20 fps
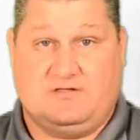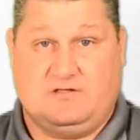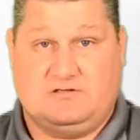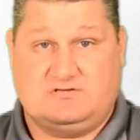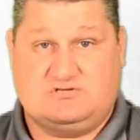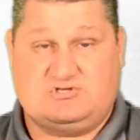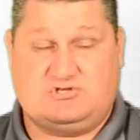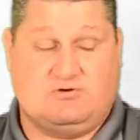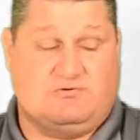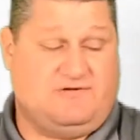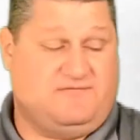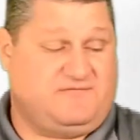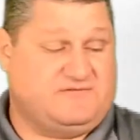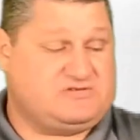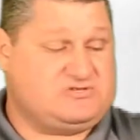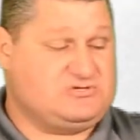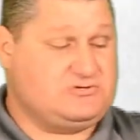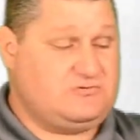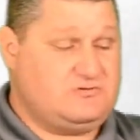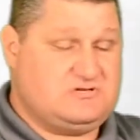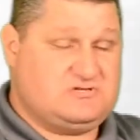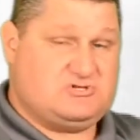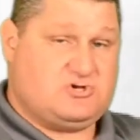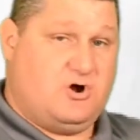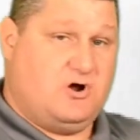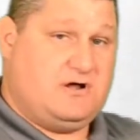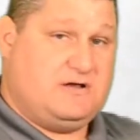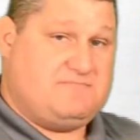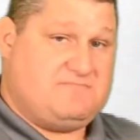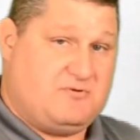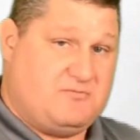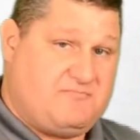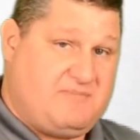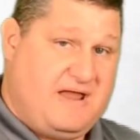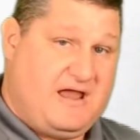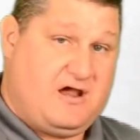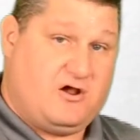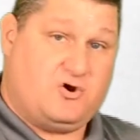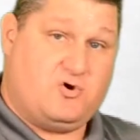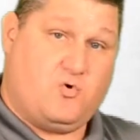So if a student is already
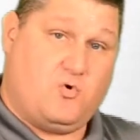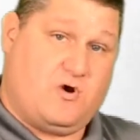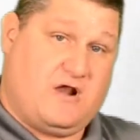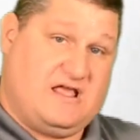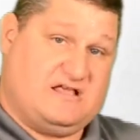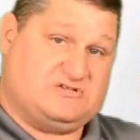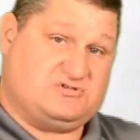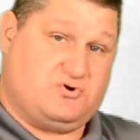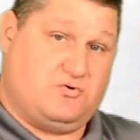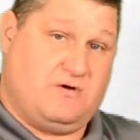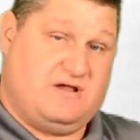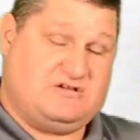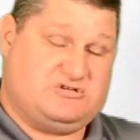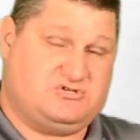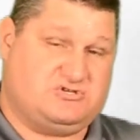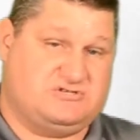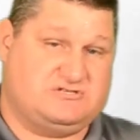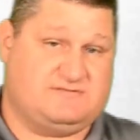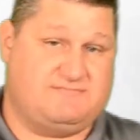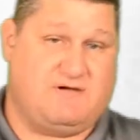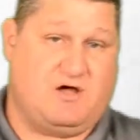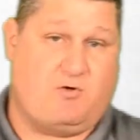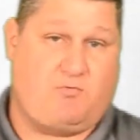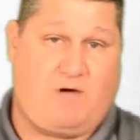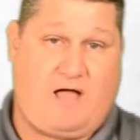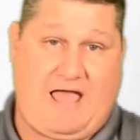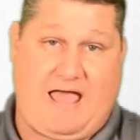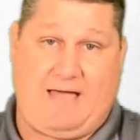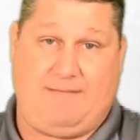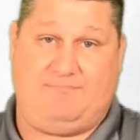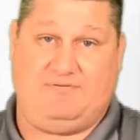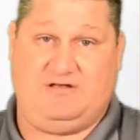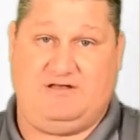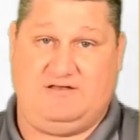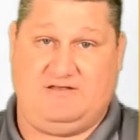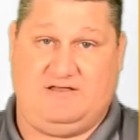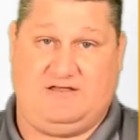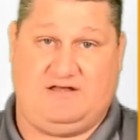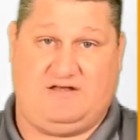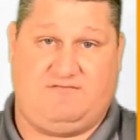prepared or has questions about what happened
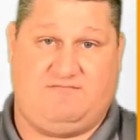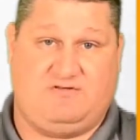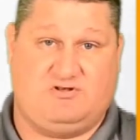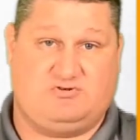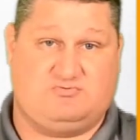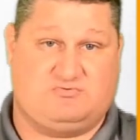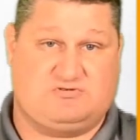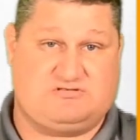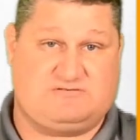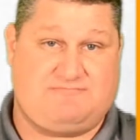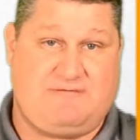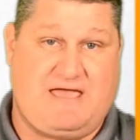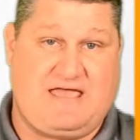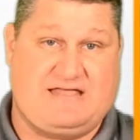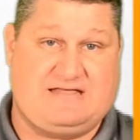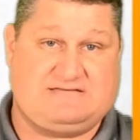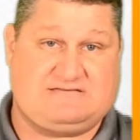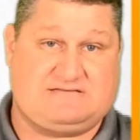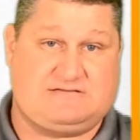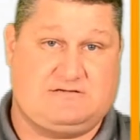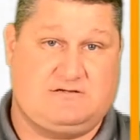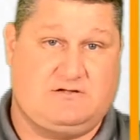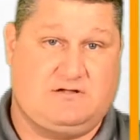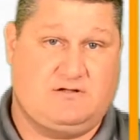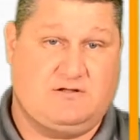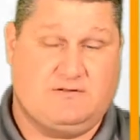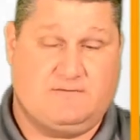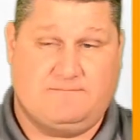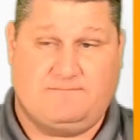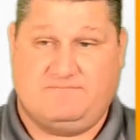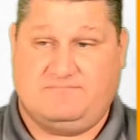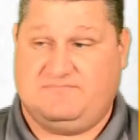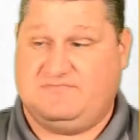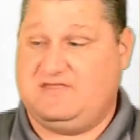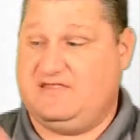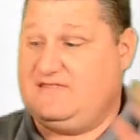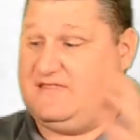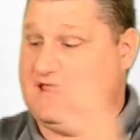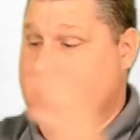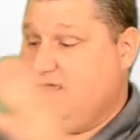in the individual space,
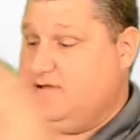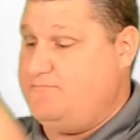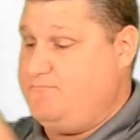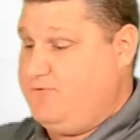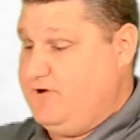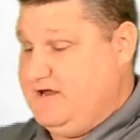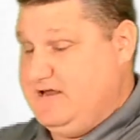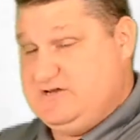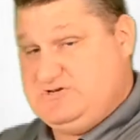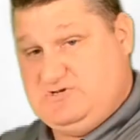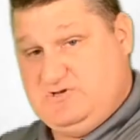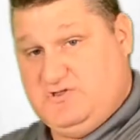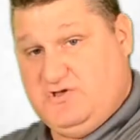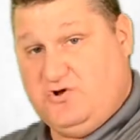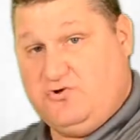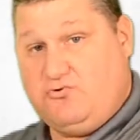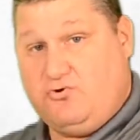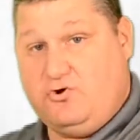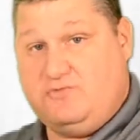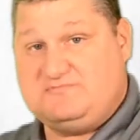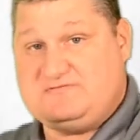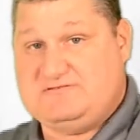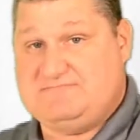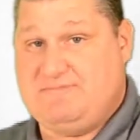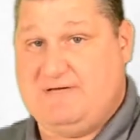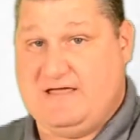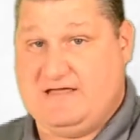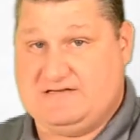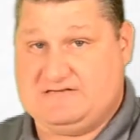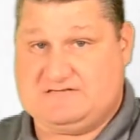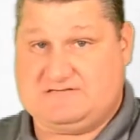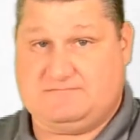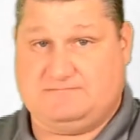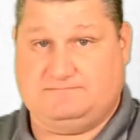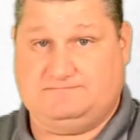then they can bring it to the group space.